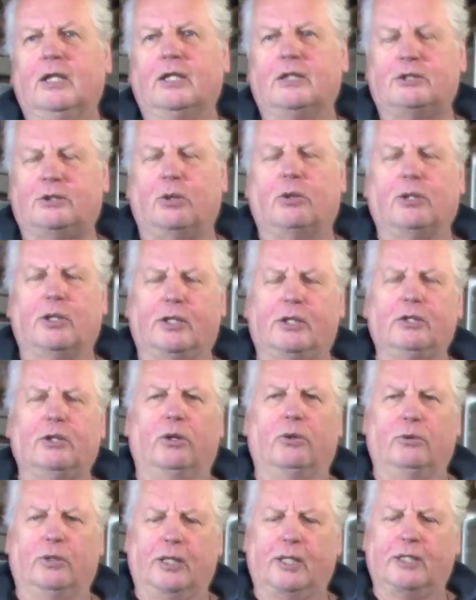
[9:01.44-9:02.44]
So,
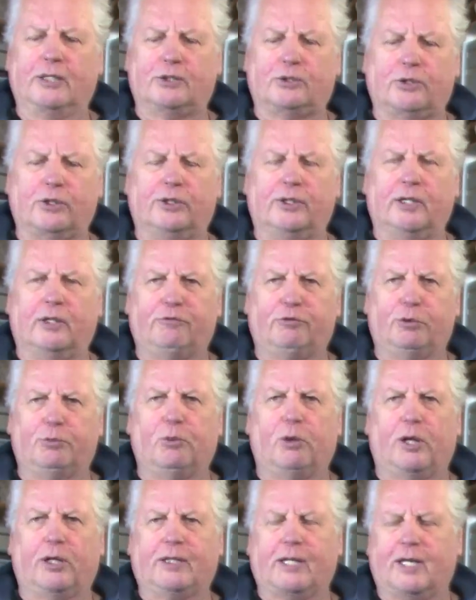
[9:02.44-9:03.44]
it is good enough for
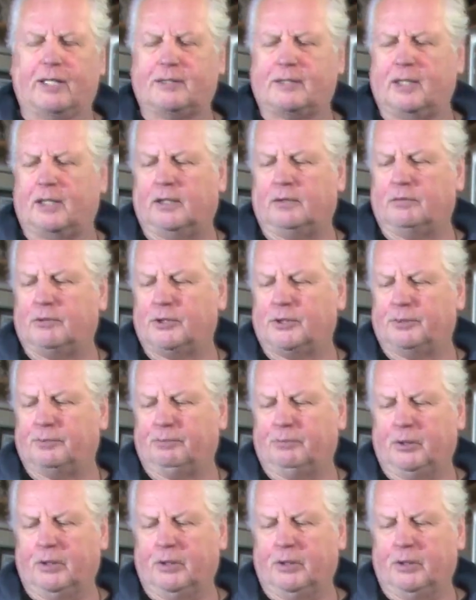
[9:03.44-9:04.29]
broadcast television.